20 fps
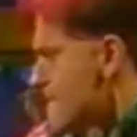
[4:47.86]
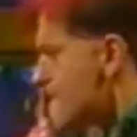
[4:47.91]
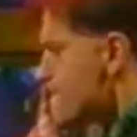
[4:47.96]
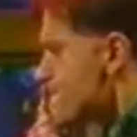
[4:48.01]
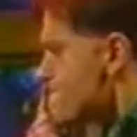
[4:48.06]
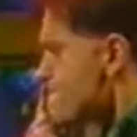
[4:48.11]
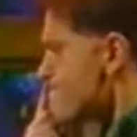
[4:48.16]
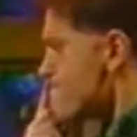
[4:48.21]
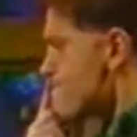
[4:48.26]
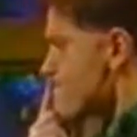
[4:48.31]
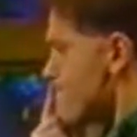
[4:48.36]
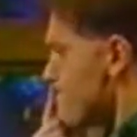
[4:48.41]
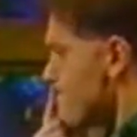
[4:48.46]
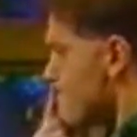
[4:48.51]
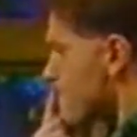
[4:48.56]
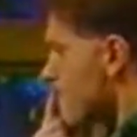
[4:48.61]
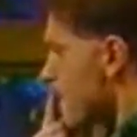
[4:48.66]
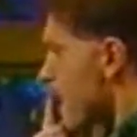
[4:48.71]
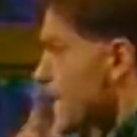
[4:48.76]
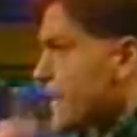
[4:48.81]
Hmm.
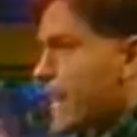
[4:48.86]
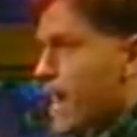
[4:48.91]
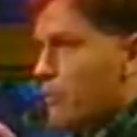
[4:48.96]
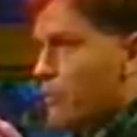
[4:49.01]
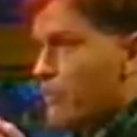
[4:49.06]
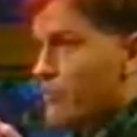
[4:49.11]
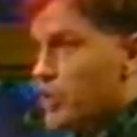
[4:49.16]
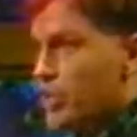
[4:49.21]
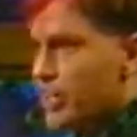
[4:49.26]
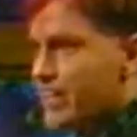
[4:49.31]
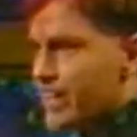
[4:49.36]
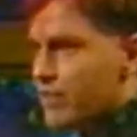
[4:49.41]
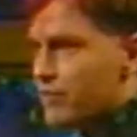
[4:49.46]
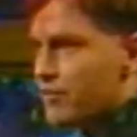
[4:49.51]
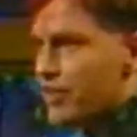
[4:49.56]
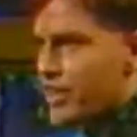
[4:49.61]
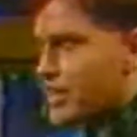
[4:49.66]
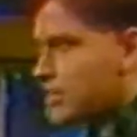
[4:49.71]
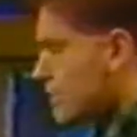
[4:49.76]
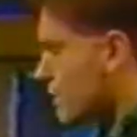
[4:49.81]
Now, we've got to get a
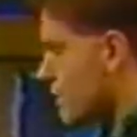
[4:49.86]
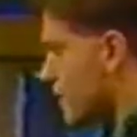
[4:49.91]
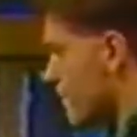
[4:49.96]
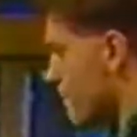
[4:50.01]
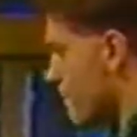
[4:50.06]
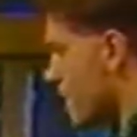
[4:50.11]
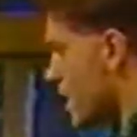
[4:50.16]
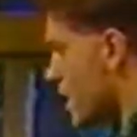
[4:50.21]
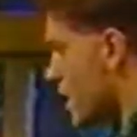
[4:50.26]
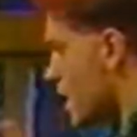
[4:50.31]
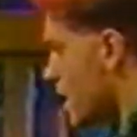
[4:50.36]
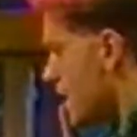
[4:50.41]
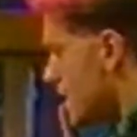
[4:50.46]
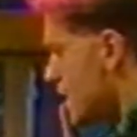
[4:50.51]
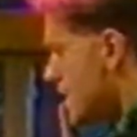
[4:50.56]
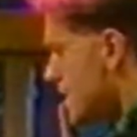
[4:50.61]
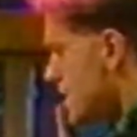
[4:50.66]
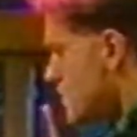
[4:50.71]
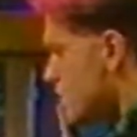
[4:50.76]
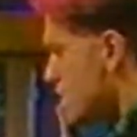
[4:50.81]
fix on
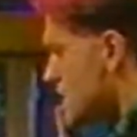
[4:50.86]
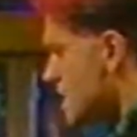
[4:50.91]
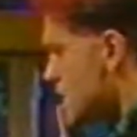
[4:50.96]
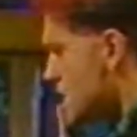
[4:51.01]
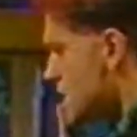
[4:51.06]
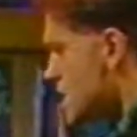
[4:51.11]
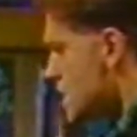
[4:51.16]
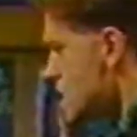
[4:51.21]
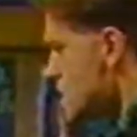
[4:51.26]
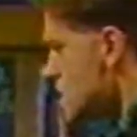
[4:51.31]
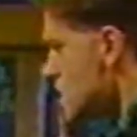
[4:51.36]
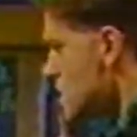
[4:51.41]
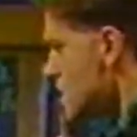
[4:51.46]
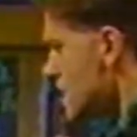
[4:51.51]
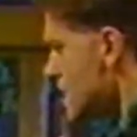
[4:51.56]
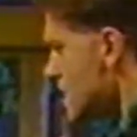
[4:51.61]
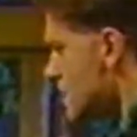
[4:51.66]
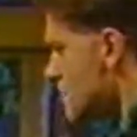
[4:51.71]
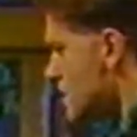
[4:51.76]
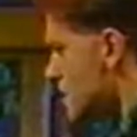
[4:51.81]
him. No,
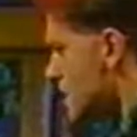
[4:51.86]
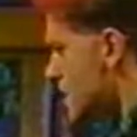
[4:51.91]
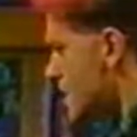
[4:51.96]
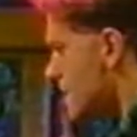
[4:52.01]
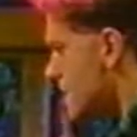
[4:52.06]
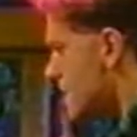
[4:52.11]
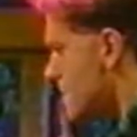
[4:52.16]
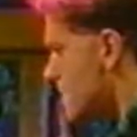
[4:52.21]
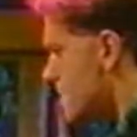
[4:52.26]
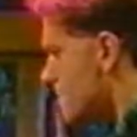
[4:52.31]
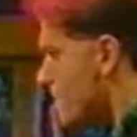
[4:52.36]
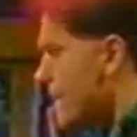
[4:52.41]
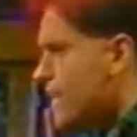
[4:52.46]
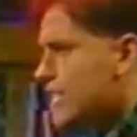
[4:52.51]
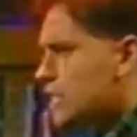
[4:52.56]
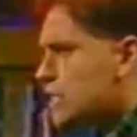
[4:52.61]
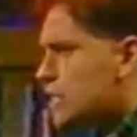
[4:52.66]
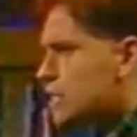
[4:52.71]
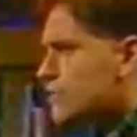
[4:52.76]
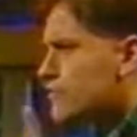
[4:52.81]
he was at the
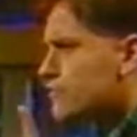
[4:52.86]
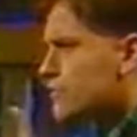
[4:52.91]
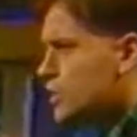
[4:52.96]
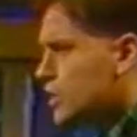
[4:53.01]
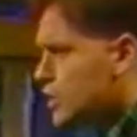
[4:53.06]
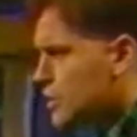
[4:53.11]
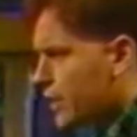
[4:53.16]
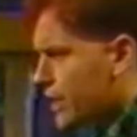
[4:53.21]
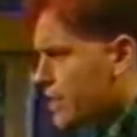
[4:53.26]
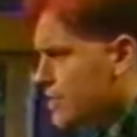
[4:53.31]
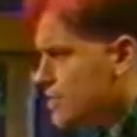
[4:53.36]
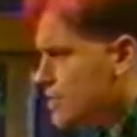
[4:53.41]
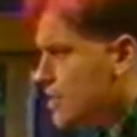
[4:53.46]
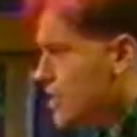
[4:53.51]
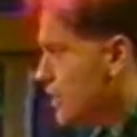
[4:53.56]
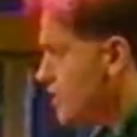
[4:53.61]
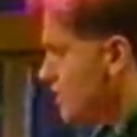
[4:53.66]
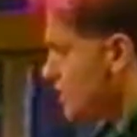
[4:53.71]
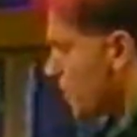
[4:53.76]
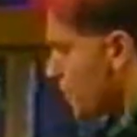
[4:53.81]
Battle of Lewes,
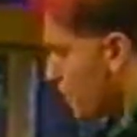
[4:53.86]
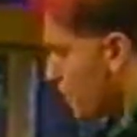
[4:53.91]
so